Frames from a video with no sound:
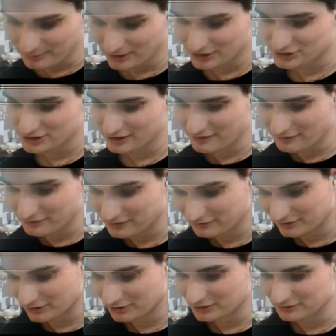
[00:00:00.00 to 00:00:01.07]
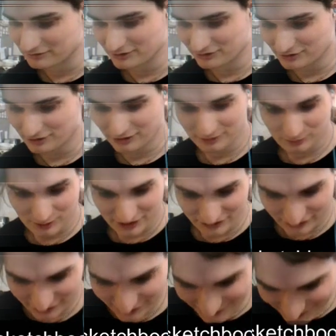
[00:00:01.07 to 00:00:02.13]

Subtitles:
not sure I've ever even heard of this card. What is it?